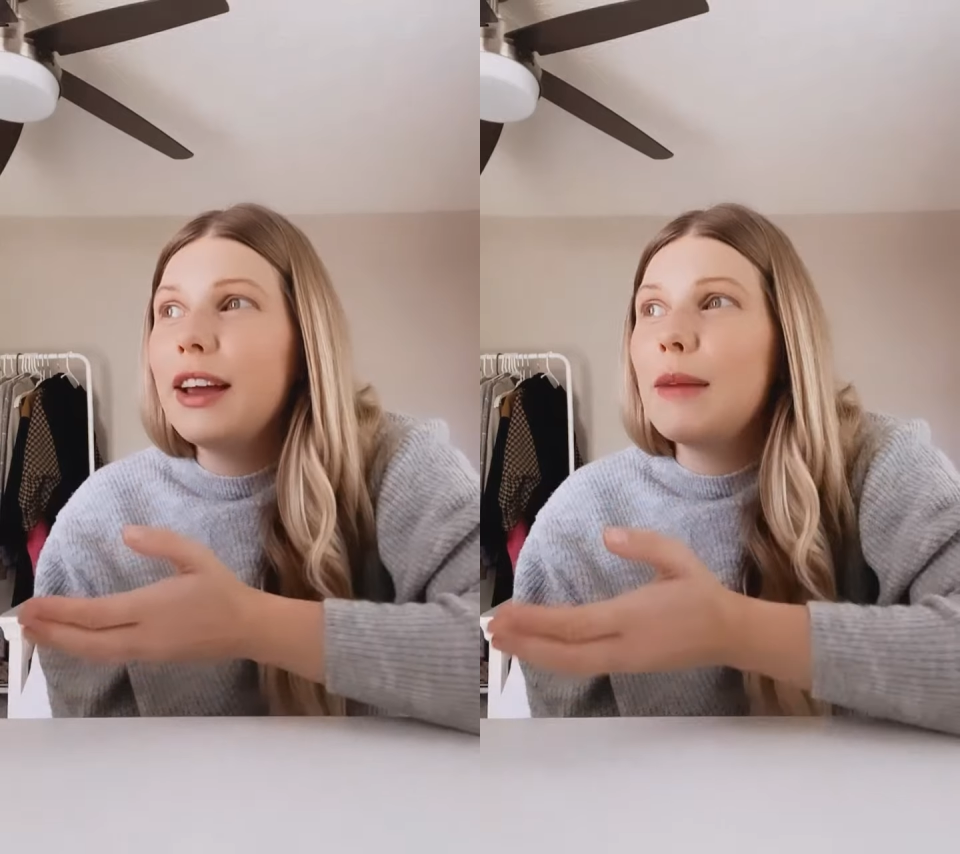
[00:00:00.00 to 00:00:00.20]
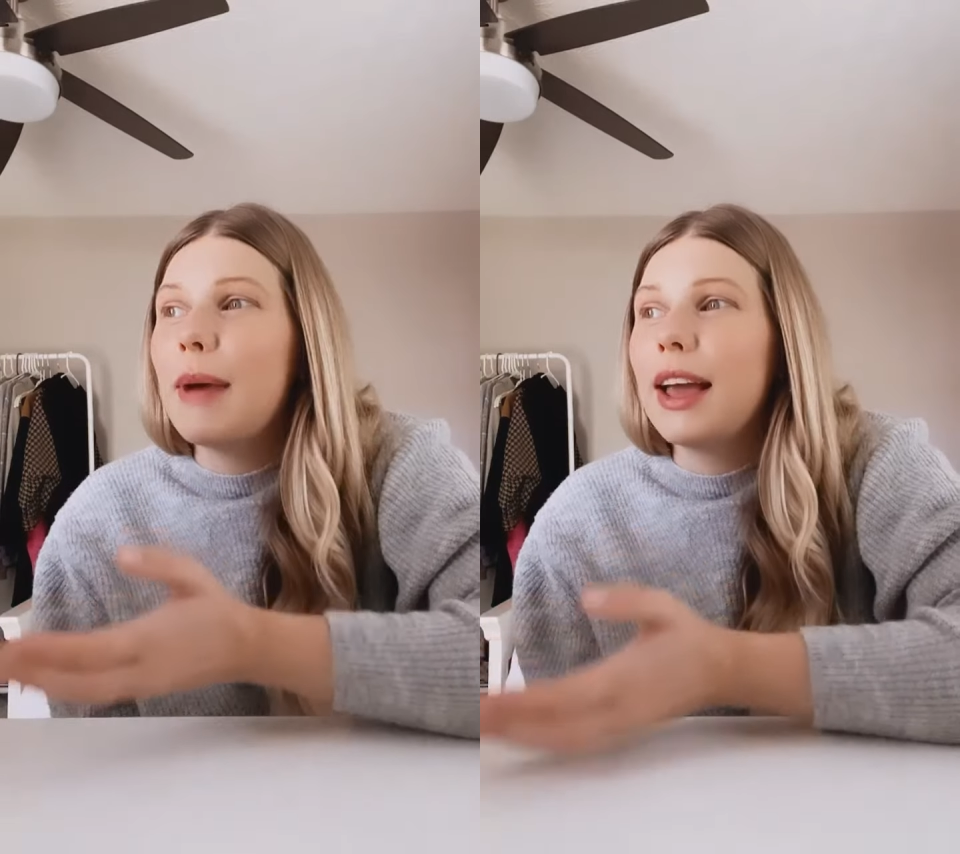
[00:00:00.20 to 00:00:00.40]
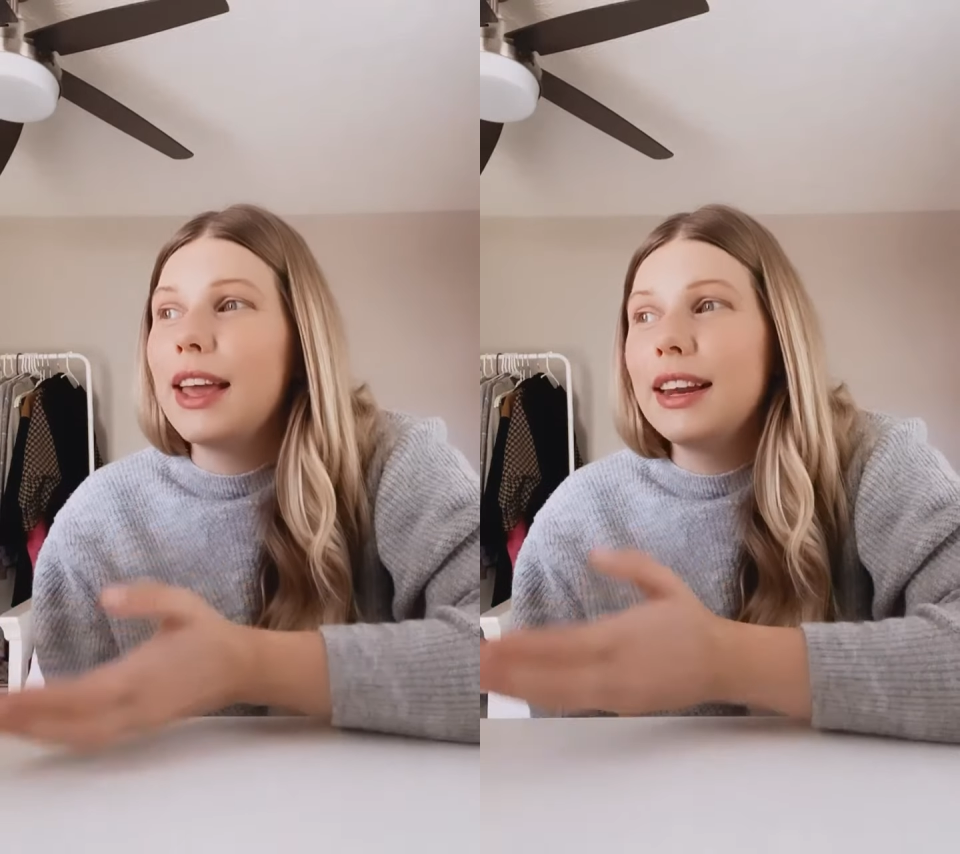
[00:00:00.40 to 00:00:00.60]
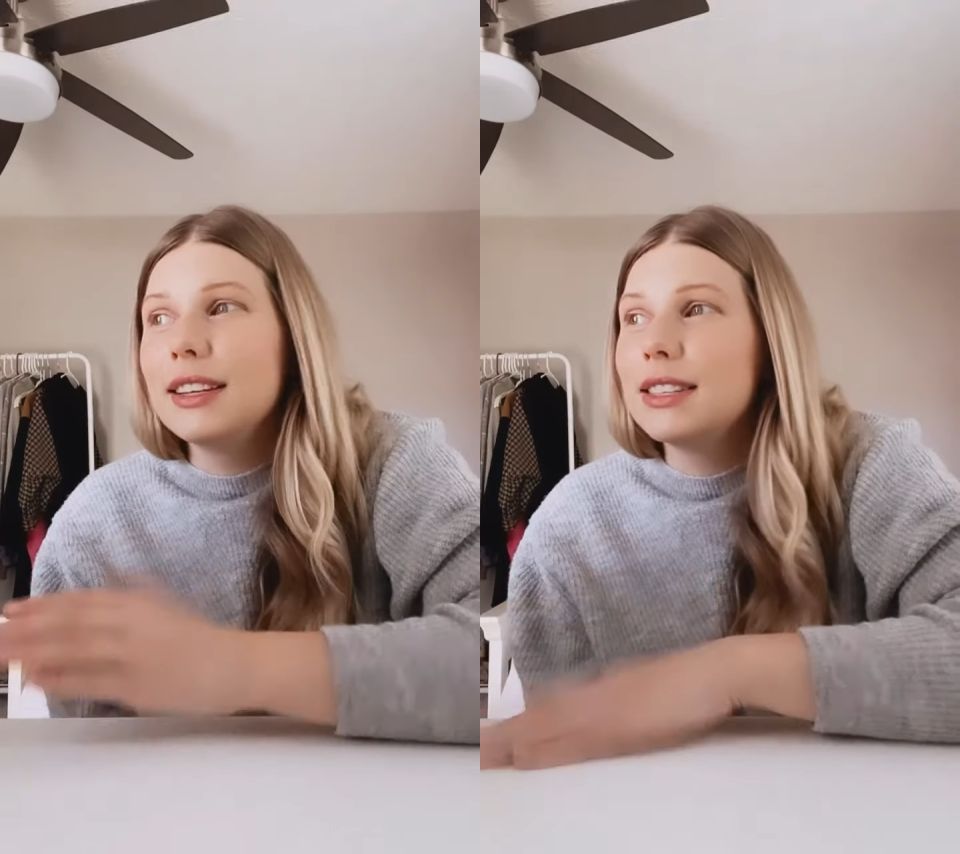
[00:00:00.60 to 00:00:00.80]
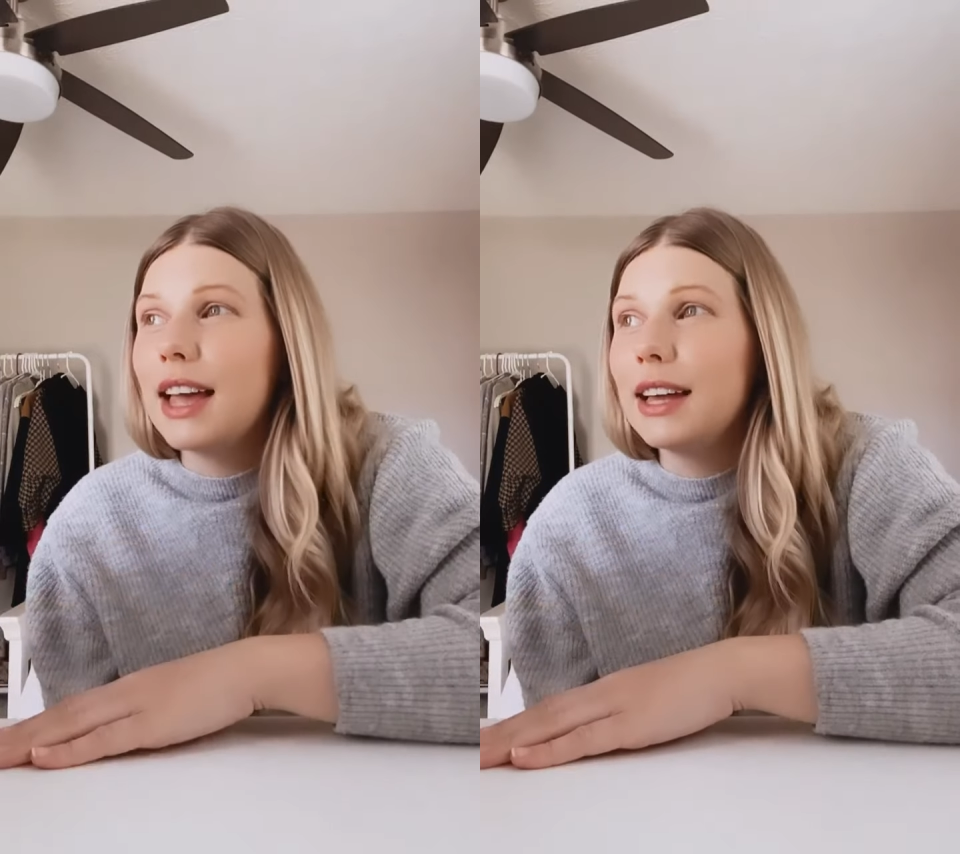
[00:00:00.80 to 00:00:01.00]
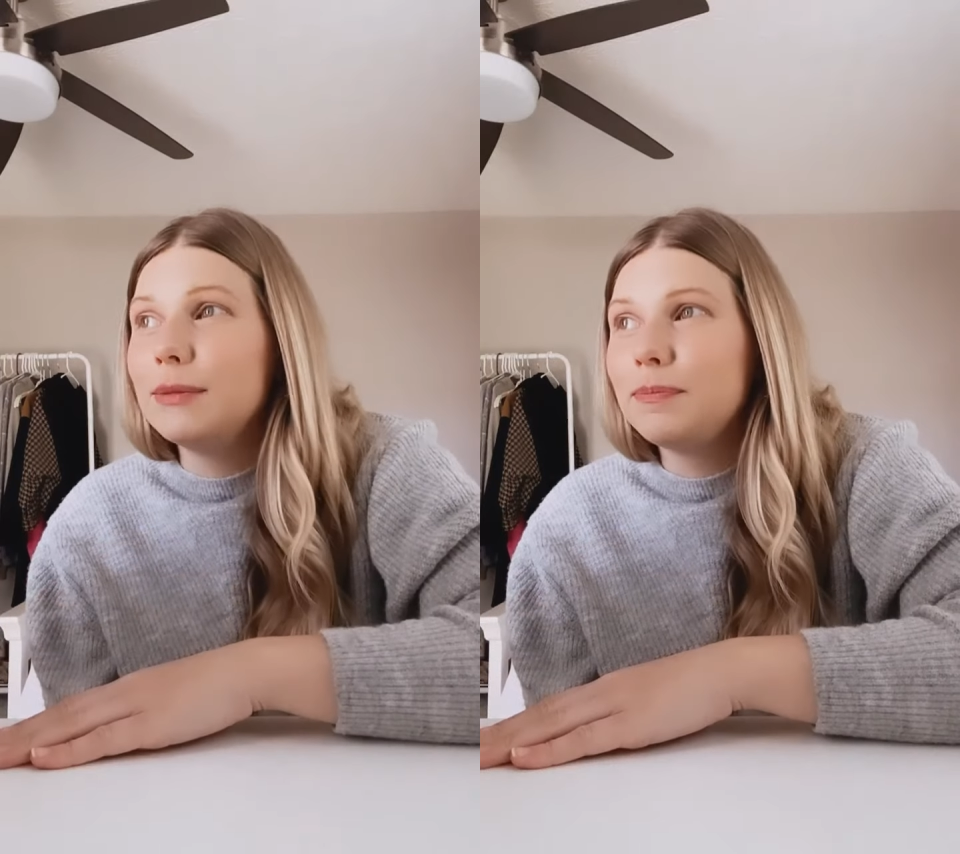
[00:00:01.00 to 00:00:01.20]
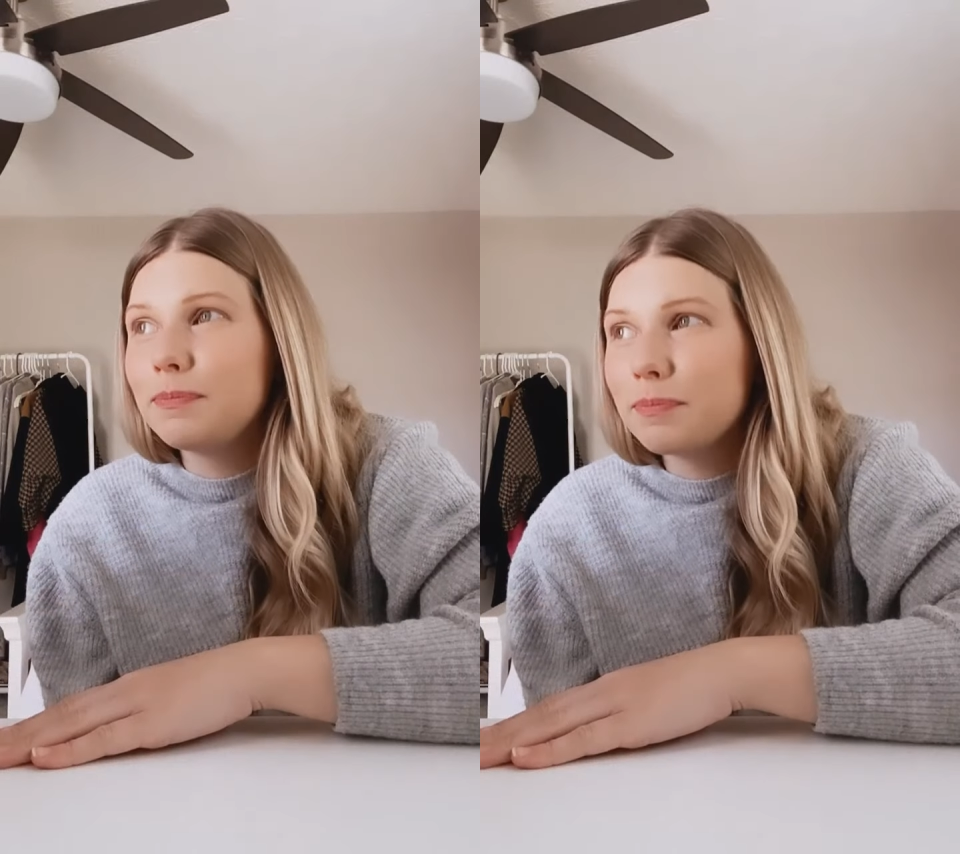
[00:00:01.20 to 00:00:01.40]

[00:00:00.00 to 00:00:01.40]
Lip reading: come back in and said,